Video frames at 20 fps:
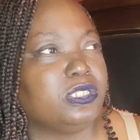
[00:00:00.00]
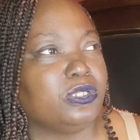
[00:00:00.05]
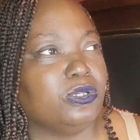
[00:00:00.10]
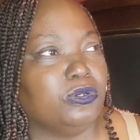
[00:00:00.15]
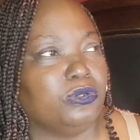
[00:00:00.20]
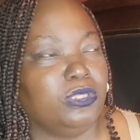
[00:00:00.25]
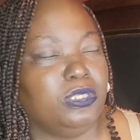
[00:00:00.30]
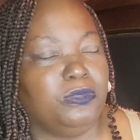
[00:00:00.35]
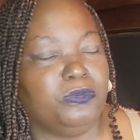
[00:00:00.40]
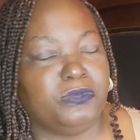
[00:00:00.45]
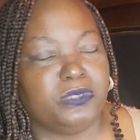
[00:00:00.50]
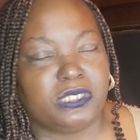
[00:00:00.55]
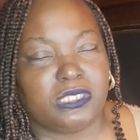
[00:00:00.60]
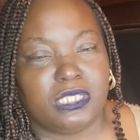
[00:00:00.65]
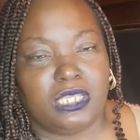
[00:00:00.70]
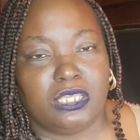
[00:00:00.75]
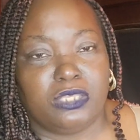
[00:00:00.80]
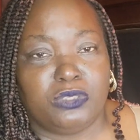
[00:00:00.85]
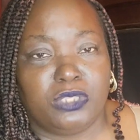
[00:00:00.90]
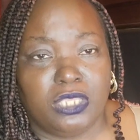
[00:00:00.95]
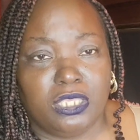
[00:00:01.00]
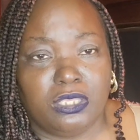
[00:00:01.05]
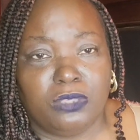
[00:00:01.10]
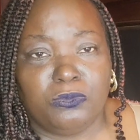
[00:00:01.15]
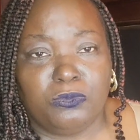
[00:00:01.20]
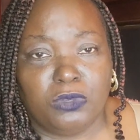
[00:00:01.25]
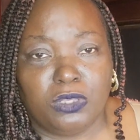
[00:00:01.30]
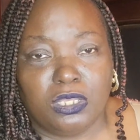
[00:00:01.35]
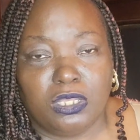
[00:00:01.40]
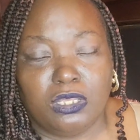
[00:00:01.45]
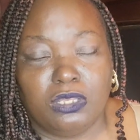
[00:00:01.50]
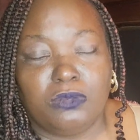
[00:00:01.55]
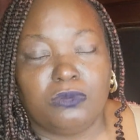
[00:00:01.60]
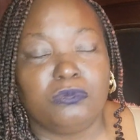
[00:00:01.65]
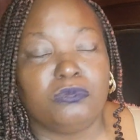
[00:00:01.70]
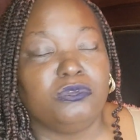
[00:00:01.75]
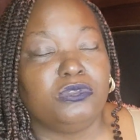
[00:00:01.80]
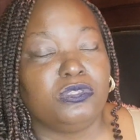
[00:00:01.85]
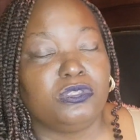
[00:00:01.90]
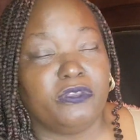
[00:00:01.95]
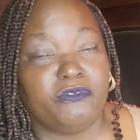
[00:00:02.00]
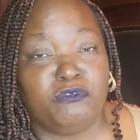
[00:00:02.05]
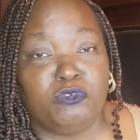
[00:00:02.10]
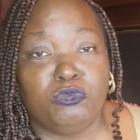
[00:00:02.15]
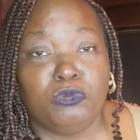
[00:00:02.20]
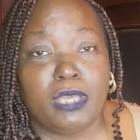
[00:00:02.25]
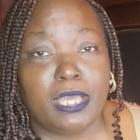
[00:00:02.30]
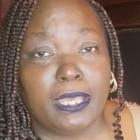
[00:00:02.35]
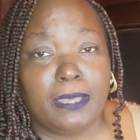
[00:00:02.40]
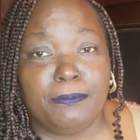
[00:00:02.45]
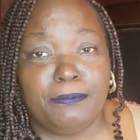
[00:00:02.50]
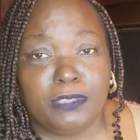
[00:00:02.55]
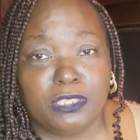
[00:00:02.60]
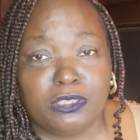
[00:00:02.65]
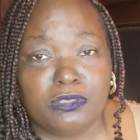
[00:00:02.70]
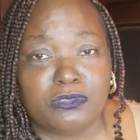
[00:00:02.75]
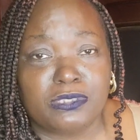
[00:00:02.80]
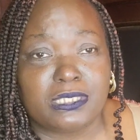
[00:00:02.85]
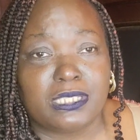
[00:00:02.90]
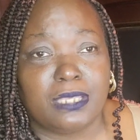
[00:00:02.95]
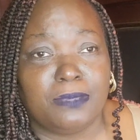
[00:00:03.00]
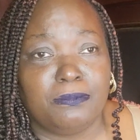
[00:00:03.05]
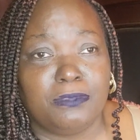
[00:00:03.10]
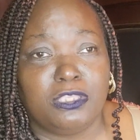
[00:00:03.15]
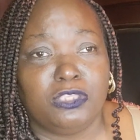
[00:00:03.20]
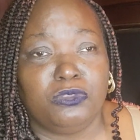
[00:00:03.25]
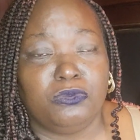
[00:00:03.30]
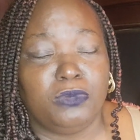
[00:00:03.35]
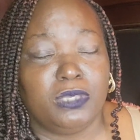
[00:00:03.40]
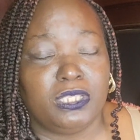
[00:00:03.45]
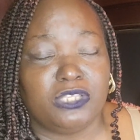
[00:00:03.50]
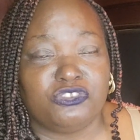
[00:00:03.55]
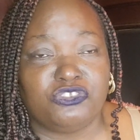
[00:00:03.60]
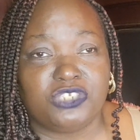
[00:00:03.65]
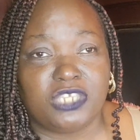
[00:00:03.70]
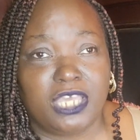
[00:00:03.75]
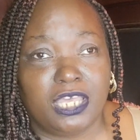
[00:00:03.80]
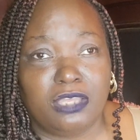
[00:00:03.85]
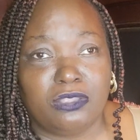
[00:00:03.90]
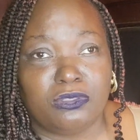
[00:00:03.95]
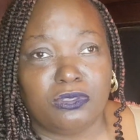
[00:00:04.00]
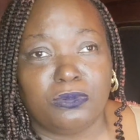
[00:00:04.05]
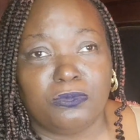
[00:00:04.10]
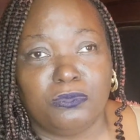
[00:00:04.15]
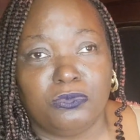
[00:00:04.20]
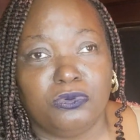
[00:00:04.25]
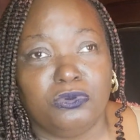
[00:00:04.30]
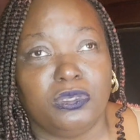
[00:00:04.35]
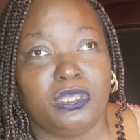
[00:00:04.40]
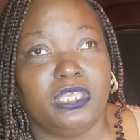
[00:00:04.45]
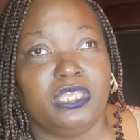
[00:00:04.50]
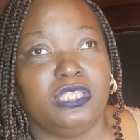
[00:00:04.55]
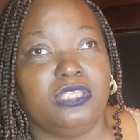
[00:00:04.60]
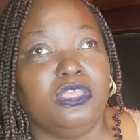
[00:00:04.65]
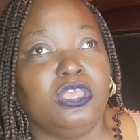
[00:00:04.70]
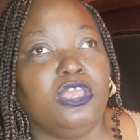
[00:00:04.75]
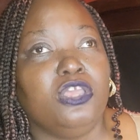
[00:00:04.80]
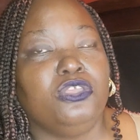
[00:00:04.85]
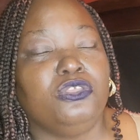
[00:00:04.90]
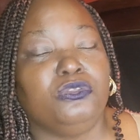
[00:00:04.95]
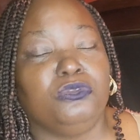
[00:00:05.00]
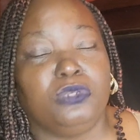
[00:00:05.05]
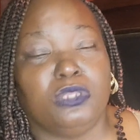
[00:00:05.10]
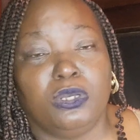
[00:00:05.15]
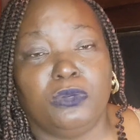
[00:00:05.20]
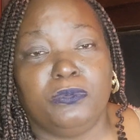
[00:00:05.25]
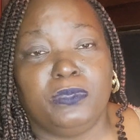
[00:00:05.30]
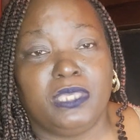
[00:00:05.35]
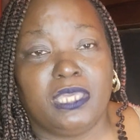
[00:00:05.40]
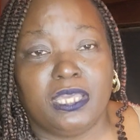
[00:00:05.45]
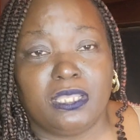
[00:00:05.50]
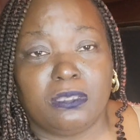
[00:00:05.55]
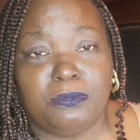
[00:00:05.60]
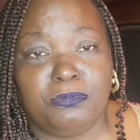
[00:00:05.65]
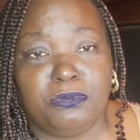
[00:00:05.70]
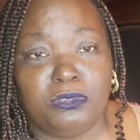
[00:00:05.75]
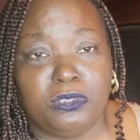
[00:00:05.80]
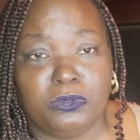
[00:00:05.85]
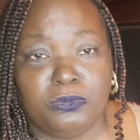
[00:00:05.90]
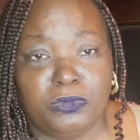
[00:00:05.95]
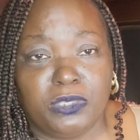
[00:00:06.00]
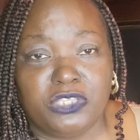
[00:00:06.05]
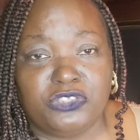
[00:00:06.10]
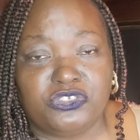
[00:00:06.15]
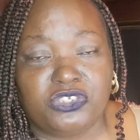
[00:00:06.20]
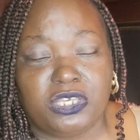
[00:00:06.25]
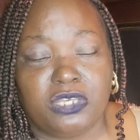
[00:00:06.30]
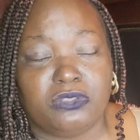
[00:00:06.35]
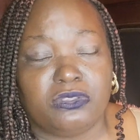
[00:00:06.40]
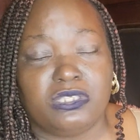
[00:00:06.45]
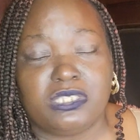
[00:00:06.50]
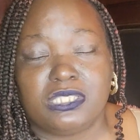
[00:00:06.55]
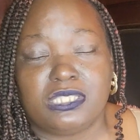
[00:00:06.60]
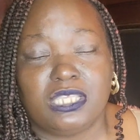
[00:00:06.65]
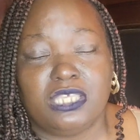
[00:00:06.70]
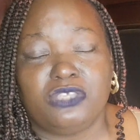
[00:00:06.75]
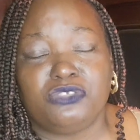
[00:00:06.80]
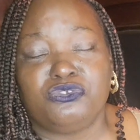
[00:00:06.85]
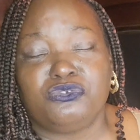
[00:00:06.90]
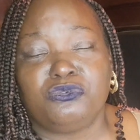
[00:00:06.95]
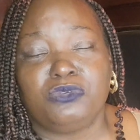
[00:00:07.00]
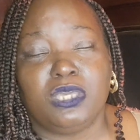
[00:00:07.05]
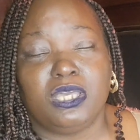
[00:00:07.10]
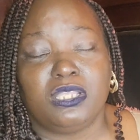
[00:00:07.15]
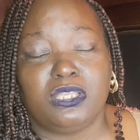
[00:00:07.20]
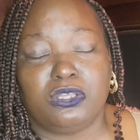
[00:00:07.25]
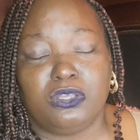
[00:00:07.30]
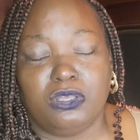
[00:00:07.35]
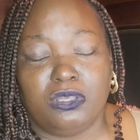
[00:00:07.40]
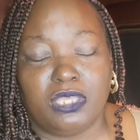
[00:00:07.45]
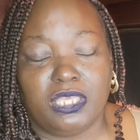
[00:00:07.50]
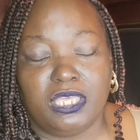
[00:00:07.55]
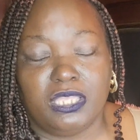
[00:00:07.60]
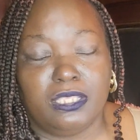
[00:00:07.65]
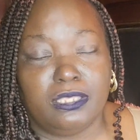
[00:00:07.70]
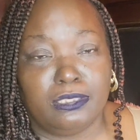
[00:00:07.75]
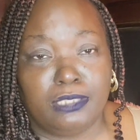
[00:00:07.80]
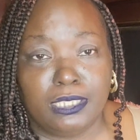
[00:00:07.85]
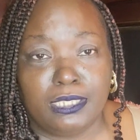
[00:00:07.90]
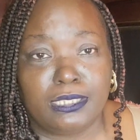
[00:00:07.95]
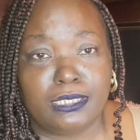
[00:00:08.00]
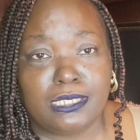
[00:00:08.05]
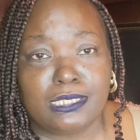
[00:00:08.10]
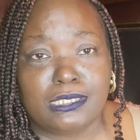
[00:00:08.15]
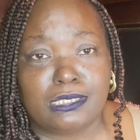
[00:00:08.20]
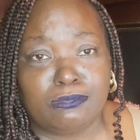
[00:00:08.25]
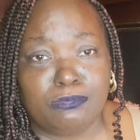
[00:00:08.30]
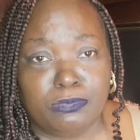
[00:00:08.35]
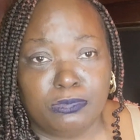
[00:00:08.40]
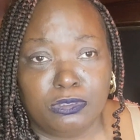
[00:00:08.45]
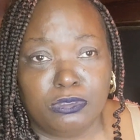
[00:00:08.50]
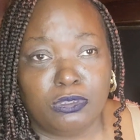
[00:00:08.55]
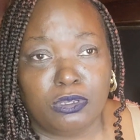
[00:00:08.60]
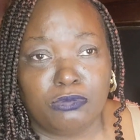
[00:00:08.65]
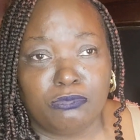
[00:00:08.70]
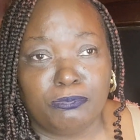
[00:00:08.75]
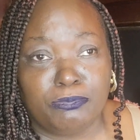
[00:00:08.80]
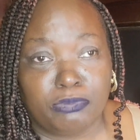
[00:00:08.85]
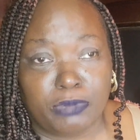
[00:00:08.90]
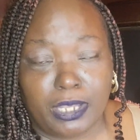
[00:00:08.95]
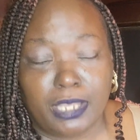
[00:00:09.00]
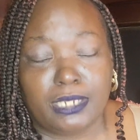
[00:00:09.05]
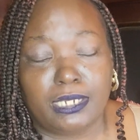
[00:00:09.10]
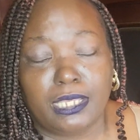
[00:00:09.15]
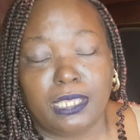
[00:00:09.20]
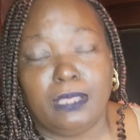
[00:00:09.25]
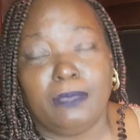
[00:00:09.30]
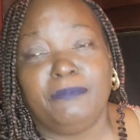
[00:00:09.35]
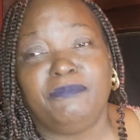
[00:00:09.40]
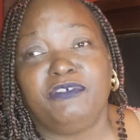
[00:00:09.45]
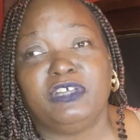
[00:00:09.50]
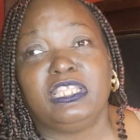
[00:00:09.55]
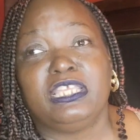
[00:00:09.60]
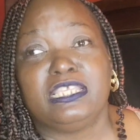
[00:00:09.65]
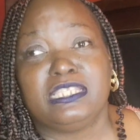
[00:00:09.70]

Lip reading: So he was like, yeah, well, if you got bills, that mean you ain't a child no more. And, you know, we got to put away childish things. You got to go ahead and get this, you know, bread up for